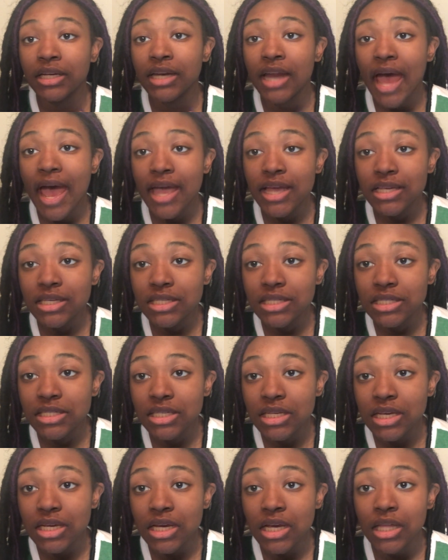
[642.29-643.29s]

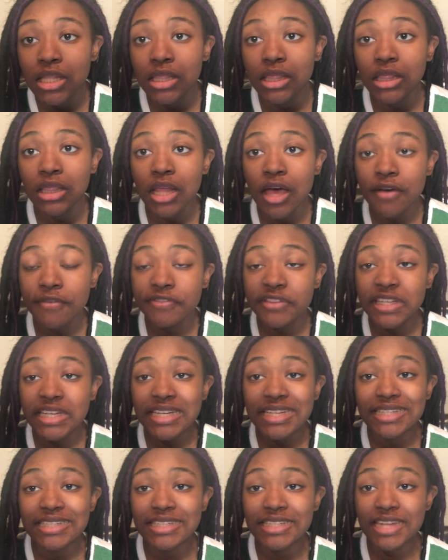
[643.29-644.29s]
nice,
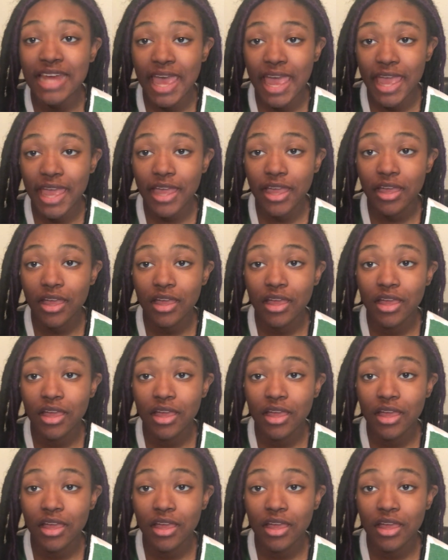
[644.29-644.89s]
lovely day.